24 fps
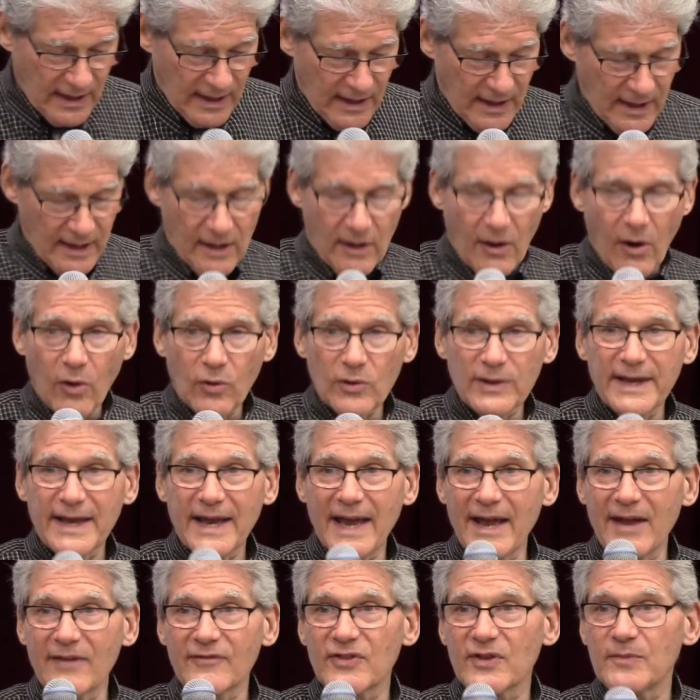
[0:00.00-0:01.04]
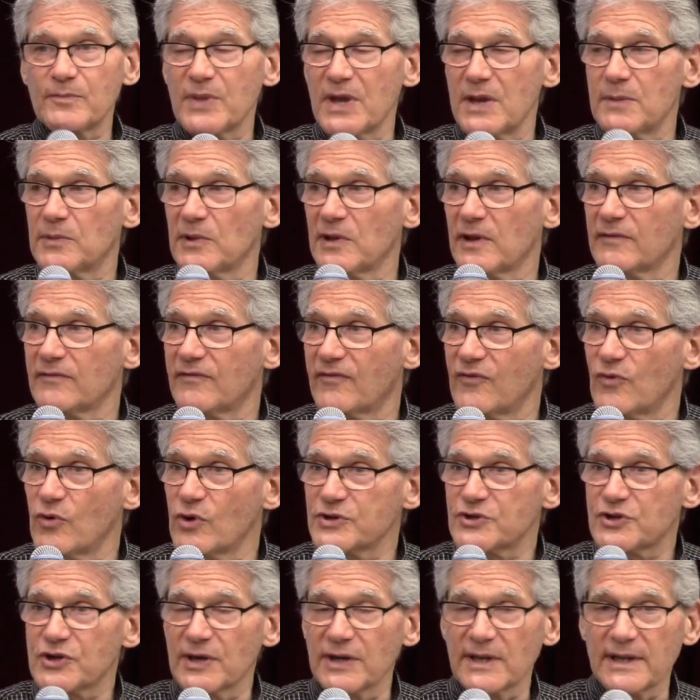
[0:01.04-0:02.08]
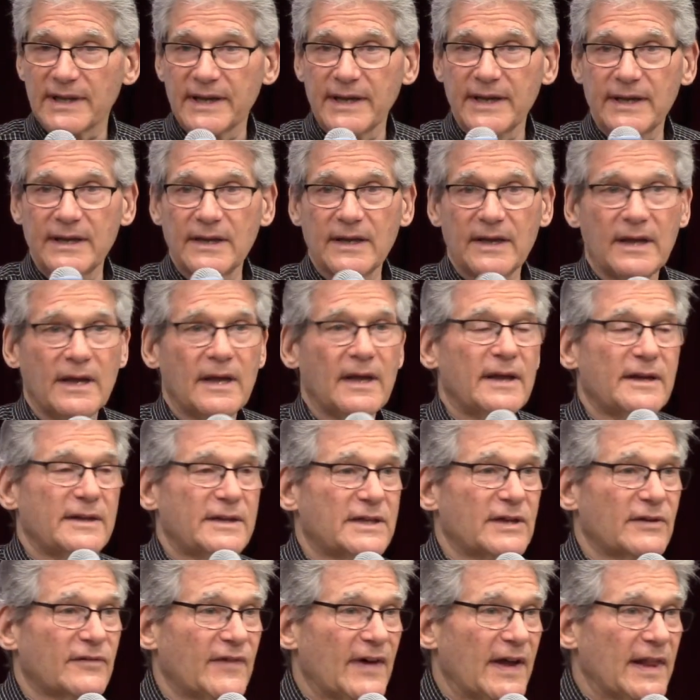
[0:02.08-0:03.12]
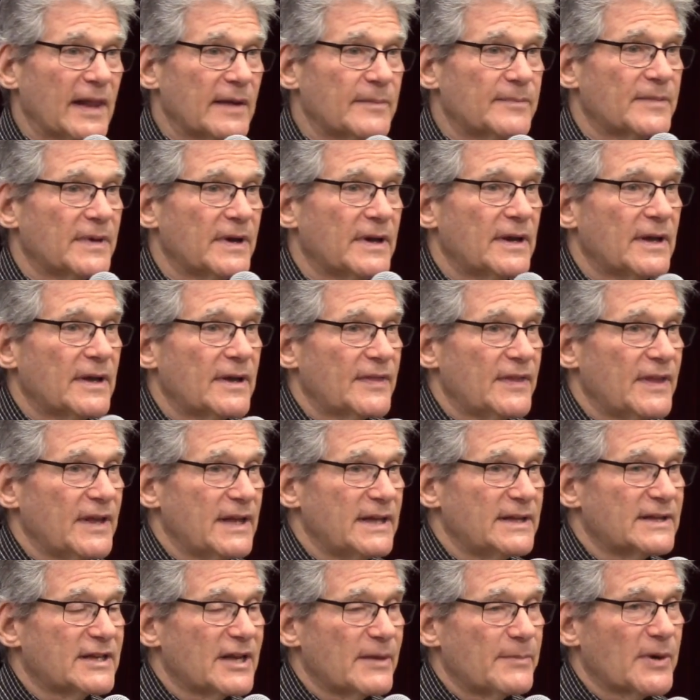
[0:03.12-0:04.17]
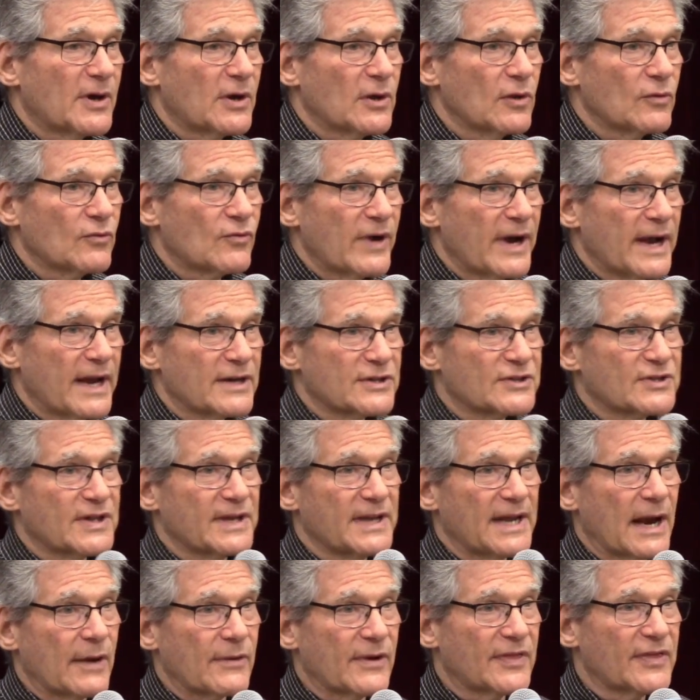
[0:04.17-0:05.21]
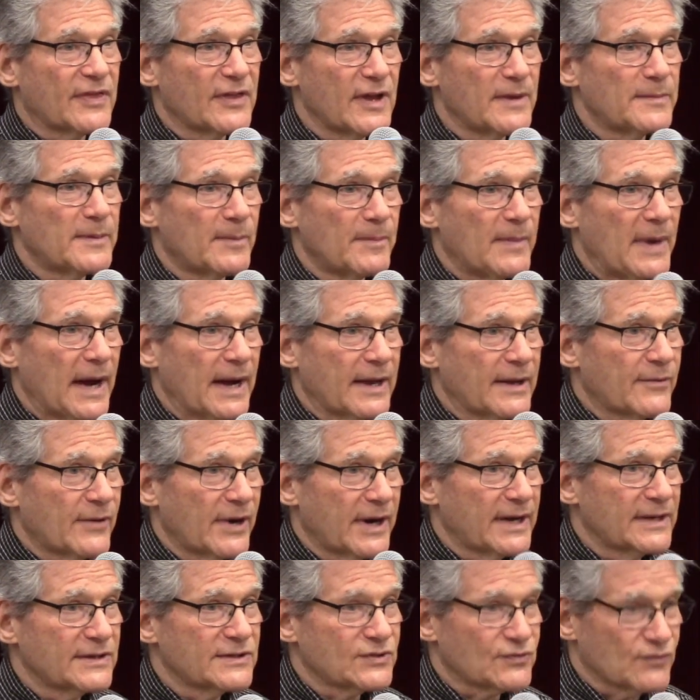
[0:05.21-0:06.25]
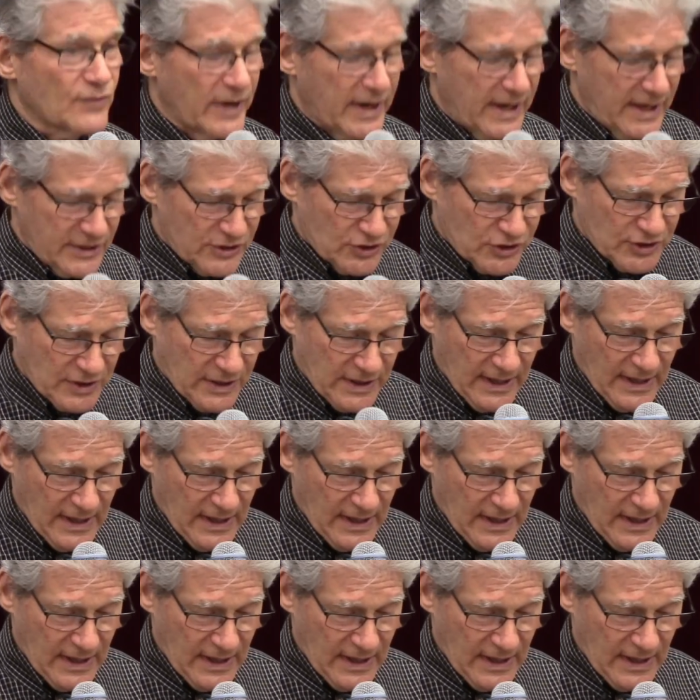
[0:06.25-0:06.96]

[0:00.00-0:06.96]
Only half the people, unfortunately, develop the typical rash, the erythema migrans rash,